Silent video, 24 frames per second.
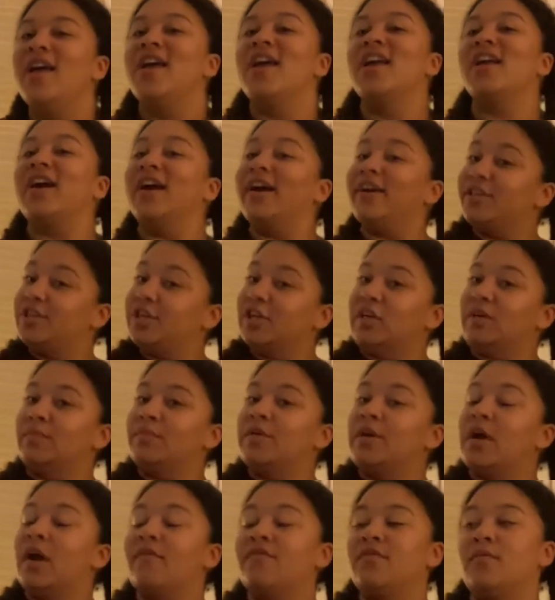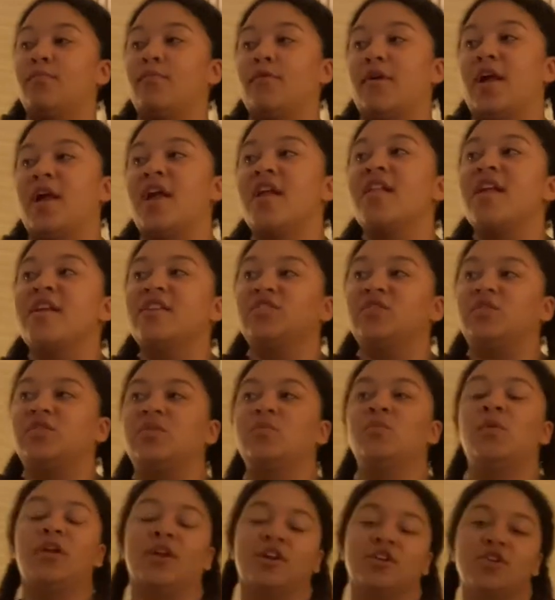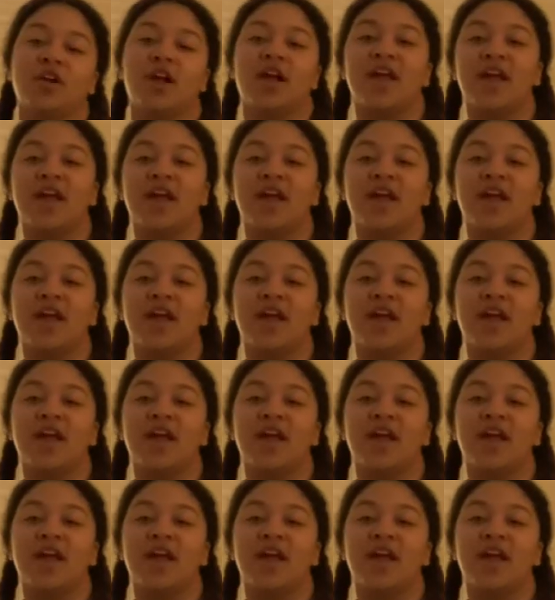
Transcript: it kind of turned me off the brand. I just didn't want to try